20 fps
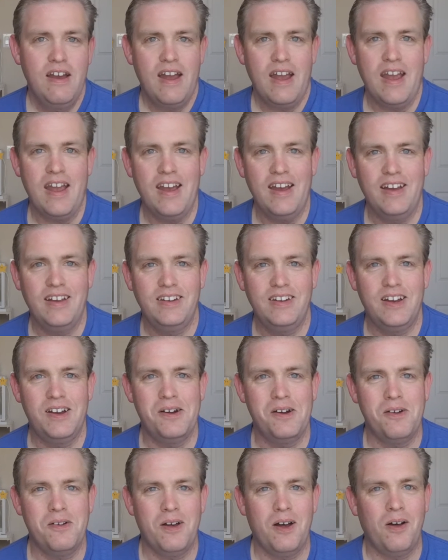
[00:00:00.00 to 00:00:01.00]
And
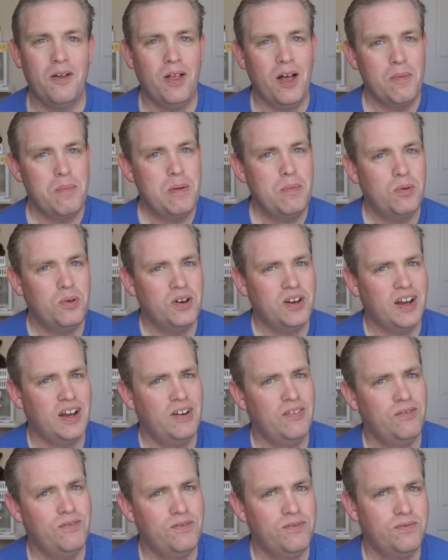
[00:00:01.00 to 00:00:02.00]
uh, a lot of people were
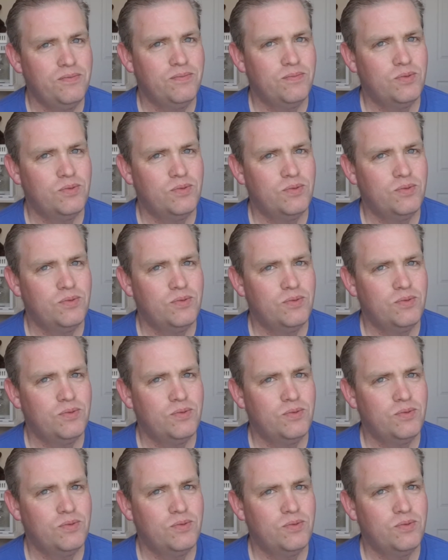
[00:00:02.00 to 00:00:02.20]
kind of